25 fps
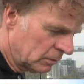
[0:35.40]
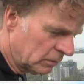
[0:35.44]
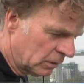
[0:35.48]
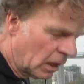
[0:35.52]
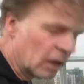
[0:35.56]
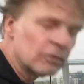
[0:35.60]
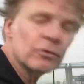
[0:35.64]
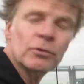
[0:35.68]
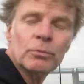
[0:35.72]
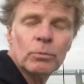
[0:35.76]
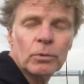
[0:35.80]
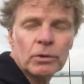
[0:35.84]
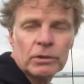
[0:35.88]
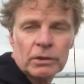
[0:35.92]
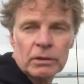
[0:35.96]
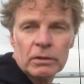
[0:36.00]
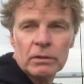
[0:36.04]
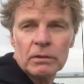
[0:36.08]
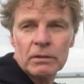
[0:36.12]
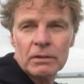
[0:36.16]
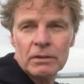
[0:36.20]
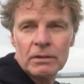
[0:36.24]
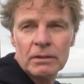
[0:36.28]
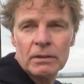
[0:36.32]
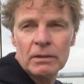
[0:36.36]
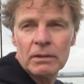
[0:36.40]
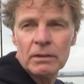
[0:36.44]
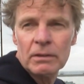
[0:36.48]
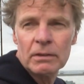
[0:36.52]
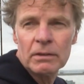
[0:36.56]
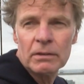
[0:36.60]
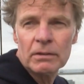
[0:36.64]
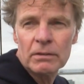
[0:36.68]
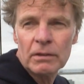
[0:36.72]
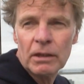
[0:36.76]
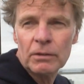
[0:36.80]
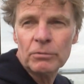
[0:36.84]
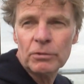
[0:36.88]
underwater.
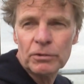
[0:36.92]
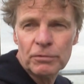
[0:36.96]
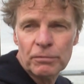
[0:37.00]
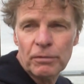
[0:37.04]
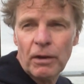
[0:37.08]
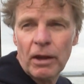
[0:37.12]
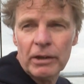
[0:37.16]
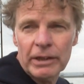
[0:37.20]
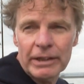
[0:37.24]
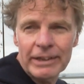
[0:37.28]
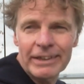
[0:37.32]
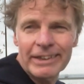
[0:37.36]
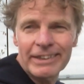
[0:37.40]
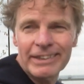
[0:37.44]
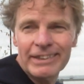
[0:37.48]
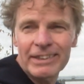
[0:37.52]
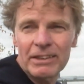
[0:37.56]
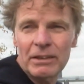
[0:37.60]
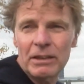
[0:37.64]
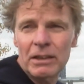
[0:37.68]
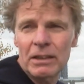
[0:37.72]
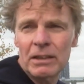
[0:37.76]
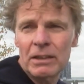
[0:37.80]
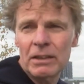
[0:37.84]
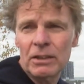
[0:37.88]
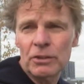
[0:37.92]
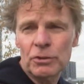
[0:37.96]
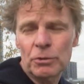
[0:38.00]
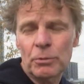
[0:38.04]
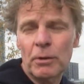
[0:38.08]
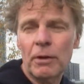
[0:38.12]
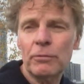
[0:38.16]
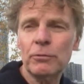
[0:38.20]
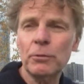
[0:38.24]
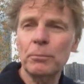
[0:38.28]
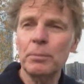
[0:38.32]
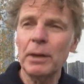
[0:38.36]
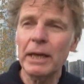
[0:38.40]
It was flooding. So we
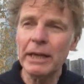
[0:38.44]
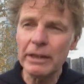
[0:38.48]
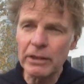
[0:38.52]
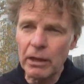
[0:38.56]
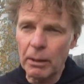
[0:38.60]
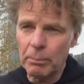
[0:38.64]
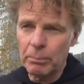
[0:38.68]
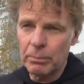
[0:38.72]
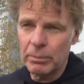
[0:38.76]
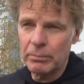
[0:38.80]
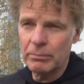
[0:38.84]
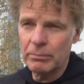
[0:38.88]
have to bring it up.